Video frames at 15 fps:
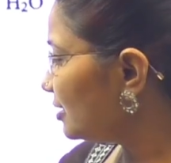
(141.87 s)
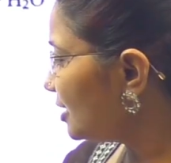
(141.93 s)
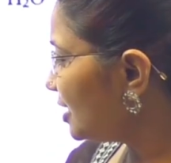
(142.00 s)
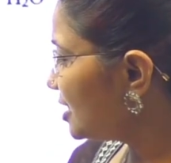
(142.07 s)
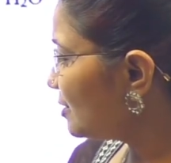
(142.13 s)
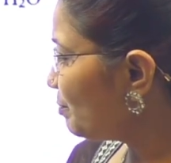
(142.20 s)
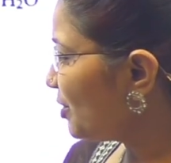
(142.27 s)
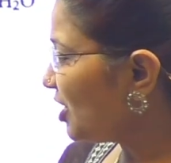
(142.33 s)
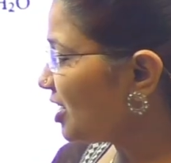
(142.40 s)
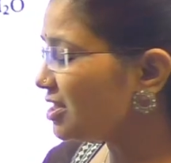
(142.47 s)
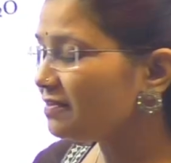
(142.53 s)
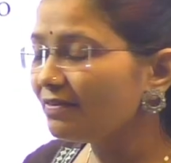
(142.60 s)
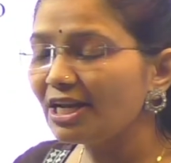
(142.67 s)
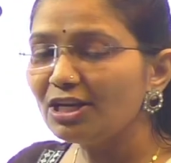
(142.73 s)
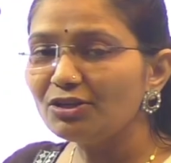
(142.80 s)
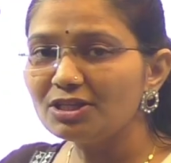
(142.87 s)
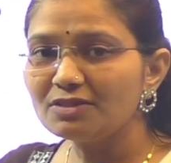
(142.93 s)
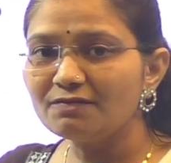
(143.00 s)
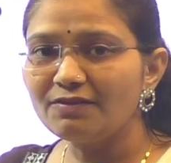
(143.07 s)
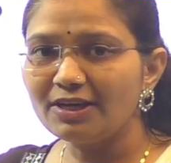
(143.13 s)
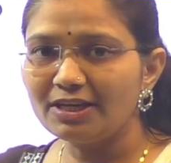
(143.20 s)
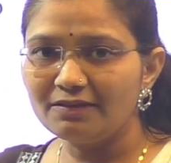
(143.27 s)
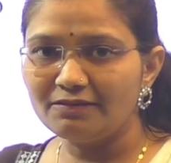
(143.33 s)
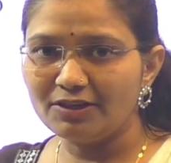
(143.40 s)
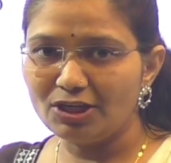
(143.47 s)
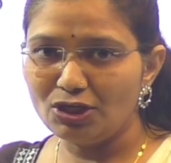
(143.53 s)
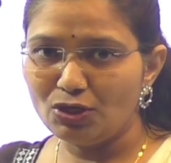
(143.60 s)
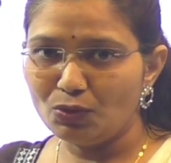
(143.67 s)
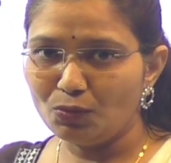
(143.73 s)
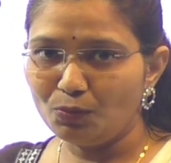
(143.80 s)
its pH value is
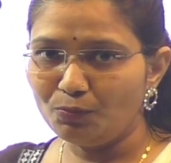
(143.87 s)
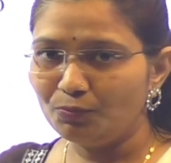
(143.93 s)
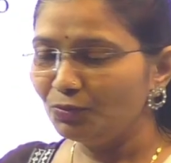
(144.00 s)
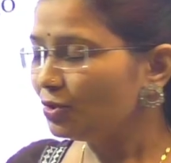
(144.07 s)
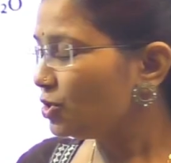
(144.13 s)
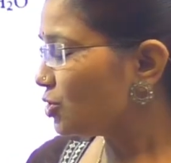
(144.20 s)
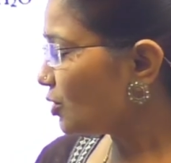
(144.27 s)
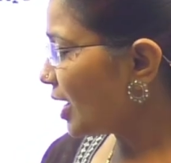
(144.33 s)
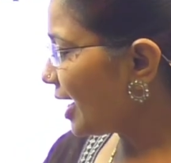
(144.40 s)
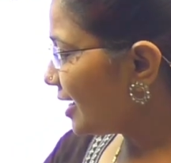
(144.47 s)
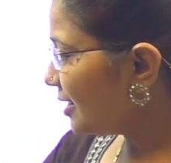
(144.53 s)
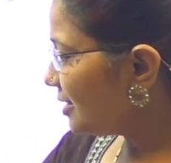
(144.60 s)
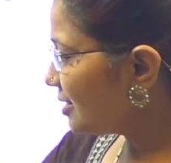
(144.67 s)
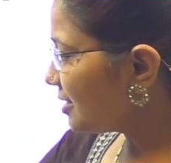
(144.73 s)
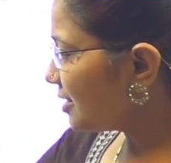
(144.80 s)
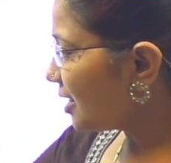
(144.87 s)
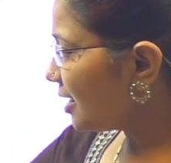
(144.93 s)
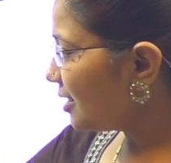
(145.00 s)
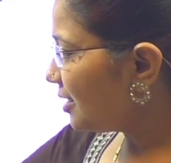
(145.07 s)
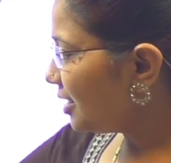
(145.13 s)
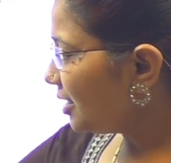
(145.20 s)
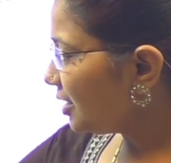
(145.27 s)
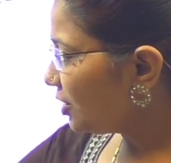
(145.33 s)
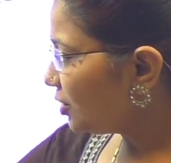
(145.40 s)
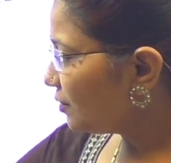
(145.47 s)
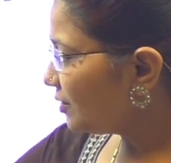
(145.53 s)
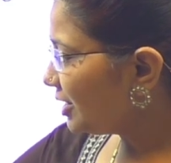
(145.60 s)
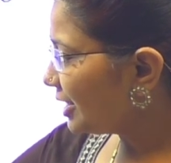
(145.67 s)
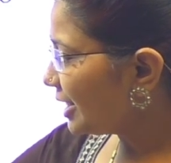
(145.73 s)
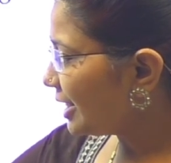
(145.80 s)
very low. So at the starting you
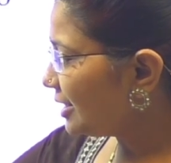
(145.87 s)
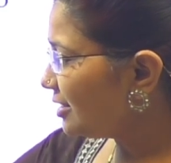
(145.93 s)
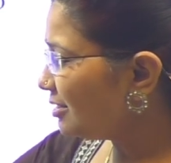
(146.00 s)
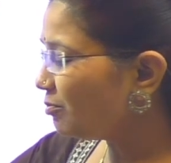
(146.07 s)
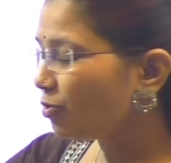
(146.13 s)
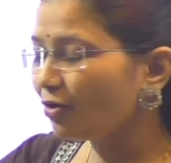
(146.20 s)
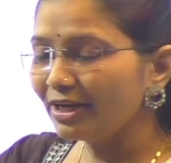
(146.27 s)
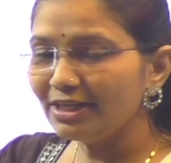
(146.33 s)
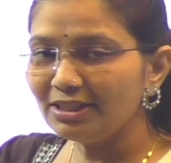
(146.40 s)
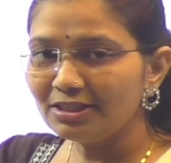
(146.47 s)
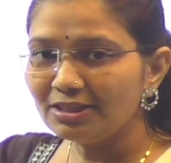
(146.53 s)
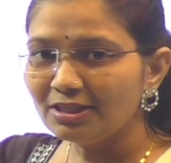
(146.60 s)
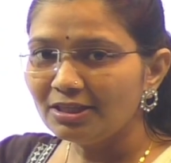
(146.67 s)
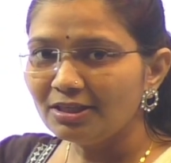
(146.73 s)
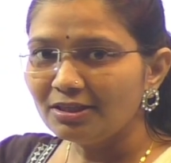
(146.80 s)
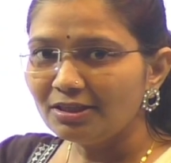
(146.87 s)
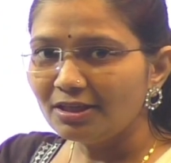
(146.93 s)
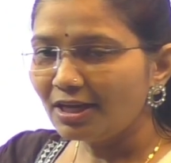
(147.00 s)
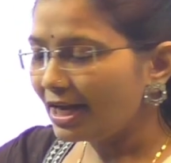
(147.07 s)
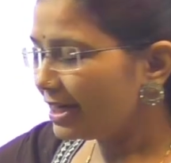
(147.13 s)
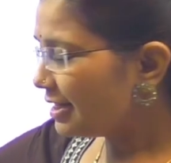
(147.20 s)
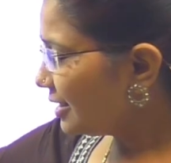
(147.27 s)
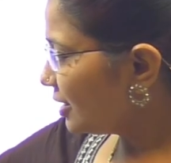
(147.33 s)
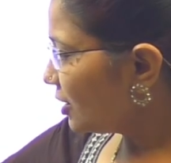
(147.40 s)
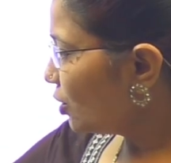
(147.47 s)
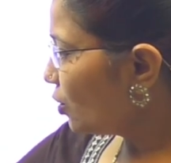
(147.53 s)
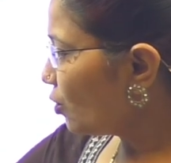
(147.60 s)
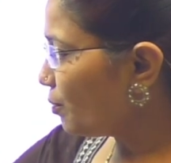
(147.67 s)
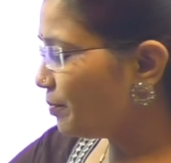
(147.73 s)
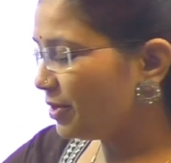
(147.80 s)
will get the point at
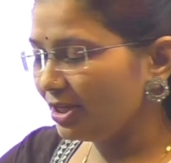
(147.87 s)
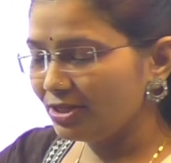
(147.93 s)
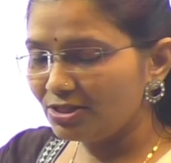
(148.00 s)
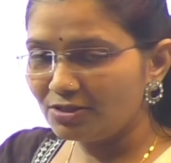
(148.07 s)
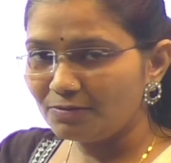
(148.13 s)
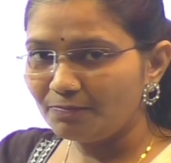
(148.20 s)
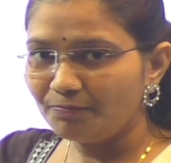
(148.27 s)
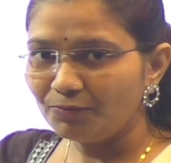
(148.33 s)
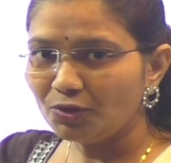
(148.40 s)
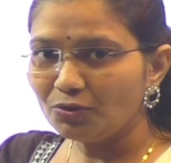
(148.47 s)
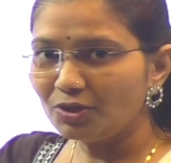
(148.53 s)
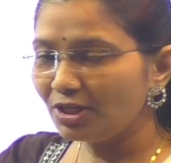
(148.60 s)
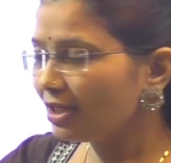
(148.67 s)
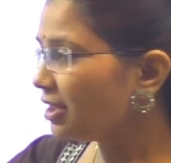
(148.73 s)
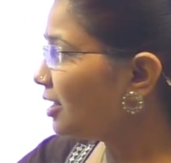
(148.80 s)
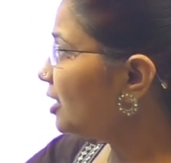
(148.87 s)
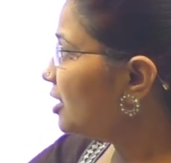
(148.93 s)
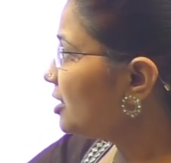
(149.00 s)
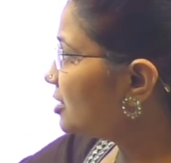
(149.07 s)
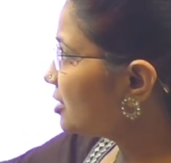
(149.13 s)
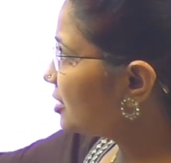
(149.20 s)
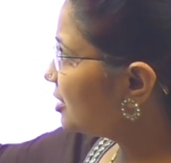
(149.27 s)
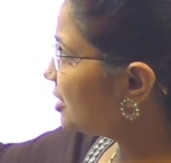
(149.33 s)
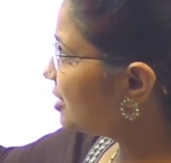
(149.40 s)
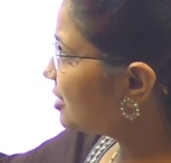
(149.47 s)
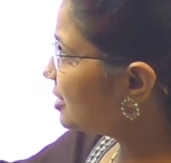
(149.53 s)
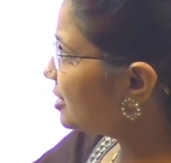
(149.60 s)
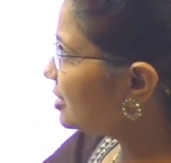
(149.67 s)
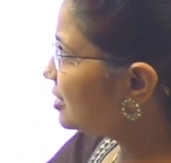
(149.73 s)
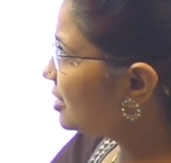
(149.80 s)
low pH. Okay, so this
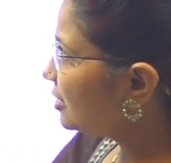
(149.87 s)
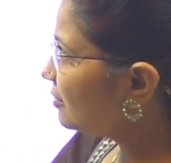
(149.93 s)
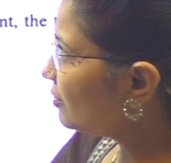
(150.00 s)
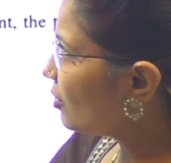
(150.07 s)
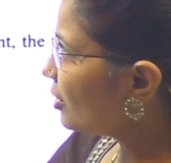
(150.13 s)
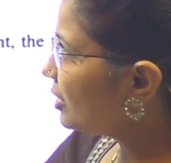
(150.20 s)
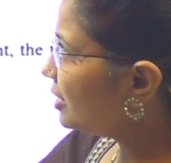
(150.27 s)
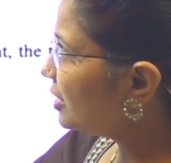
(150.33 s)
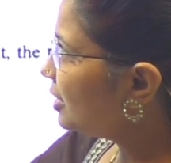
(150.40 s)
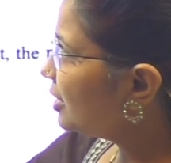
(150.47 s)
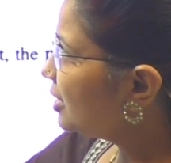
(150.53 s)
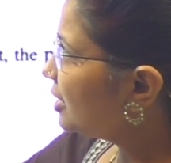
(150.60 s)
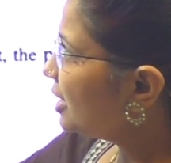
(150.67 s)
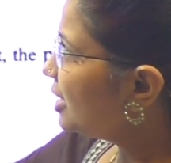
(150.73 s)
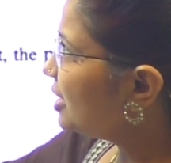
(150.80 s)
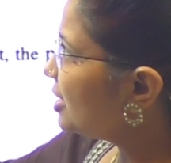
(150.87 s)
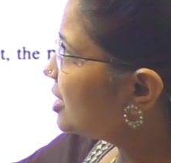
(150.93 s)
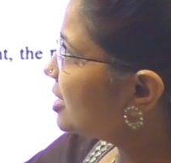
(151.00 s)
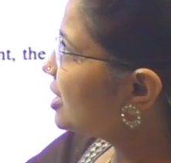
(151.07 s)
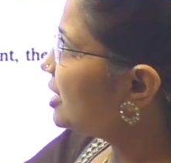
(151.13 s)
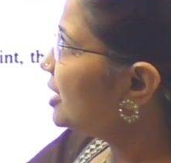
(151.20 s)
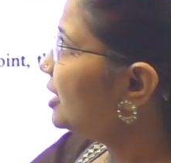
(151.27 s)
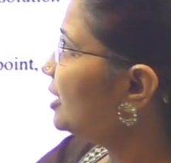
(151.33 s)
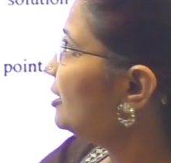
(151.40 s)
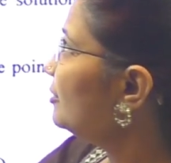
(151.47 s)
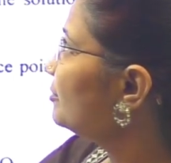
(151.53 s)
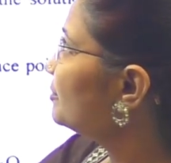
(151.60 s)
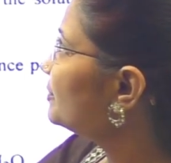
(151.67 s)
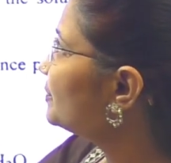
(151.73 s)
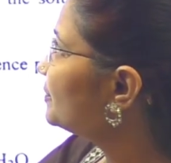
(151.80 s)
is the what initially
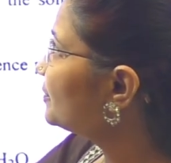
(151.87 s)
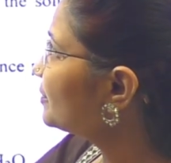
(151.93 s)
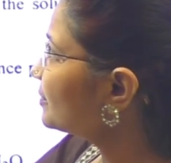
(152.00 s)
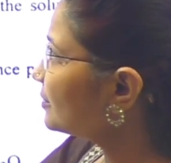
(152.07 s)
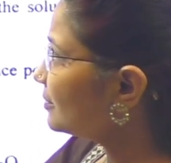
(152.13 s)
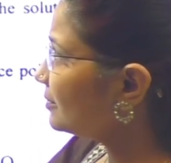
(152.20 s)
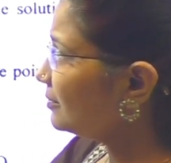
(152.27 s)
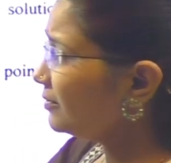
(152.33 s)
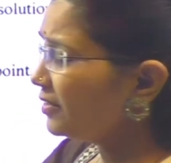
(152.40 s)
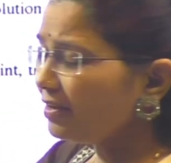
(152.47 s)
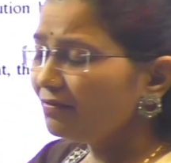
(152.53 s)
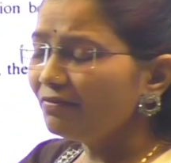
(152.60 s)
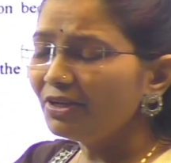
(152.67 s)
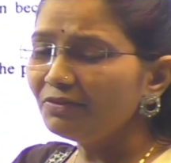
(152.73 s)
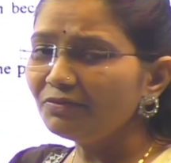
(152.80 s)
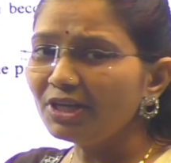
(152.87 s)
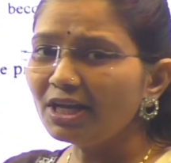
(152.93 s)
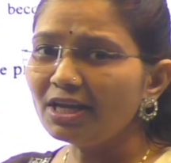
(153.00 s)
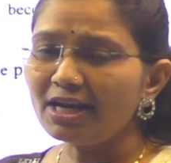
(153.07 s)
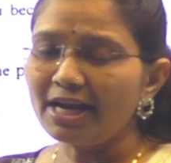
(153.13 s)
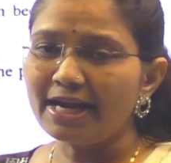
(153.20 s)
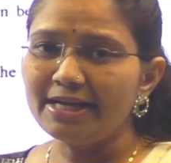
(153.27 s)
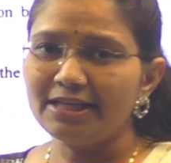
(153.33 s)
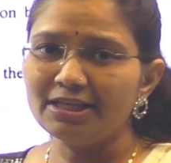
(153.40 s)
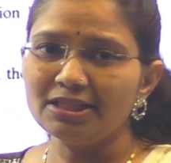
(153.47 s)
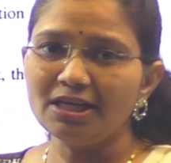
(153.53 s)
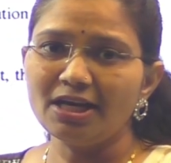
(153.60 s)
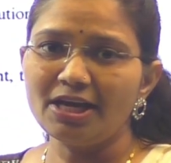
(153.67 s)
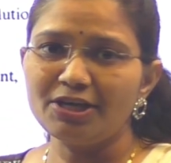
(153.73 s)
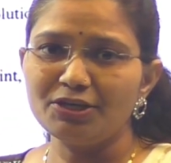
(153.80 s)
when we are adding the
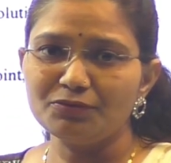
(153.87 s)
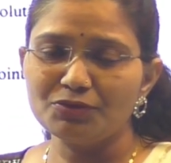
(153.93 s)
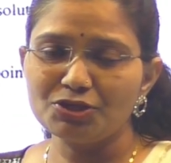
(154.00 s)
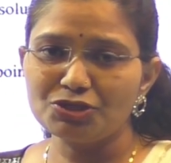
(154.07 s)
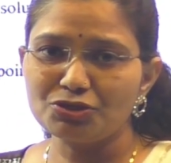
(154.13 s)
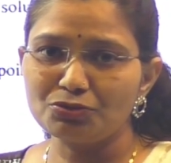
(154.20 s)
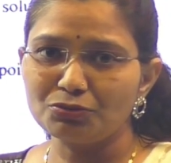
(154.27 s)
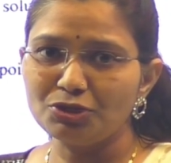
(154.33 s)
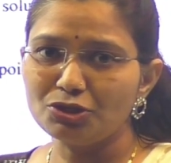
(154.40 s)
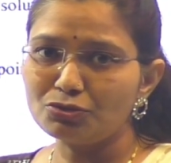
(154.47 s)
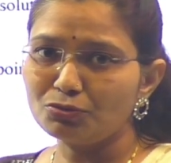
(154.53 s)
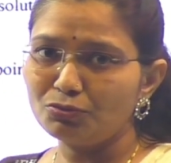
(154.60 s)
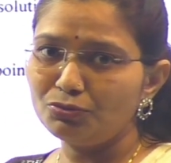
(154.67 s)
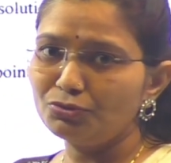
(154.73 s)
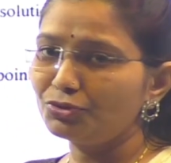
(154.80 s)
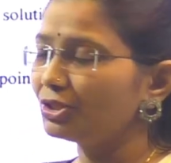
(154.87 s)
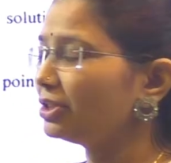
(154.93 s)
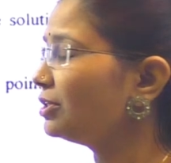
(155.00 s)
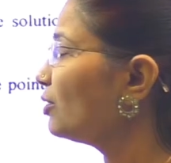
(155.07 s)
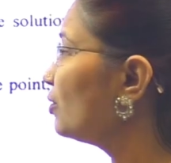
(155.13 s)
NaOH to the solution